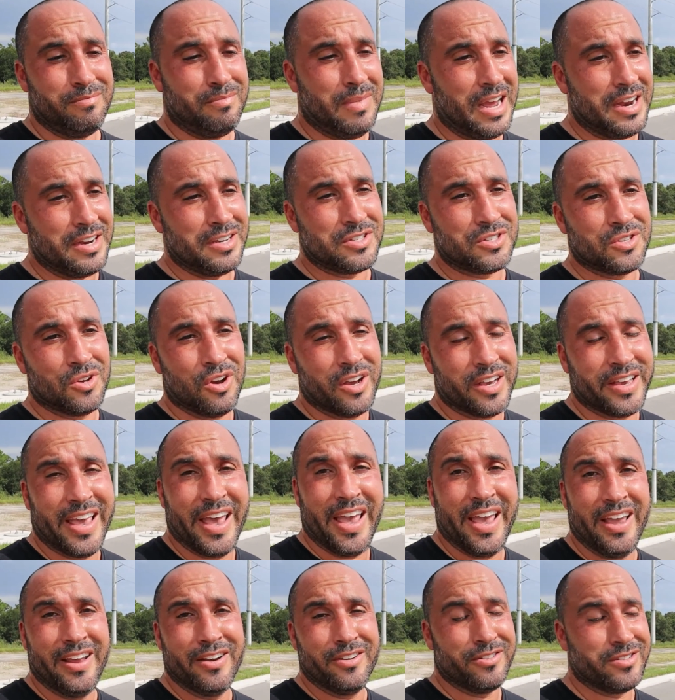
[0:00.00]
might have saw a
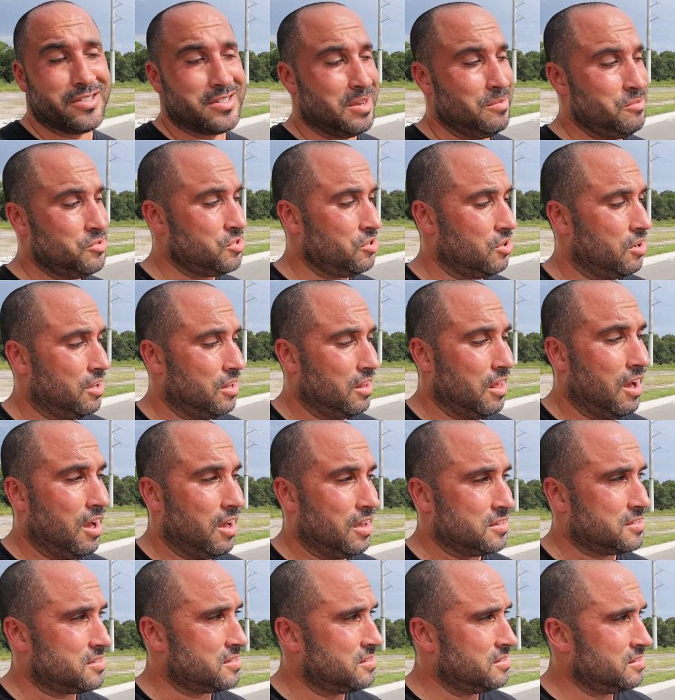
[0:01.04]
gain or some sort of
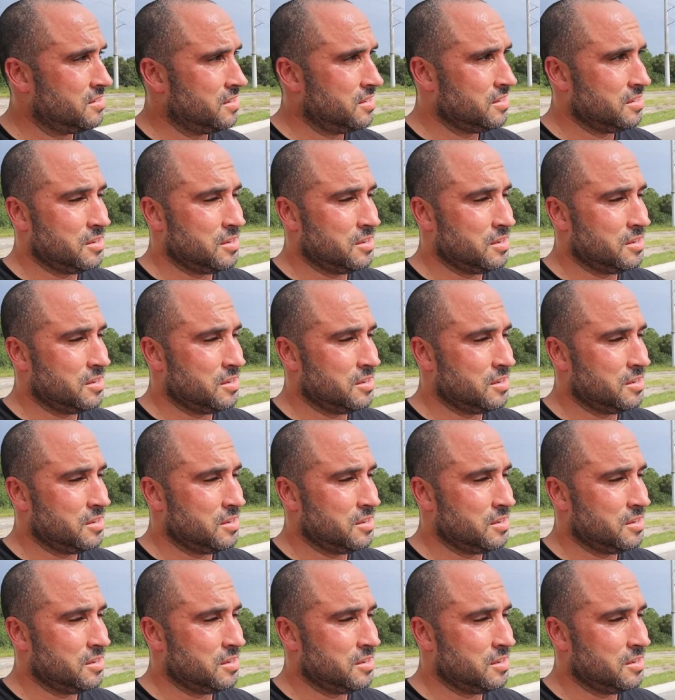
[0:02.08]
loss.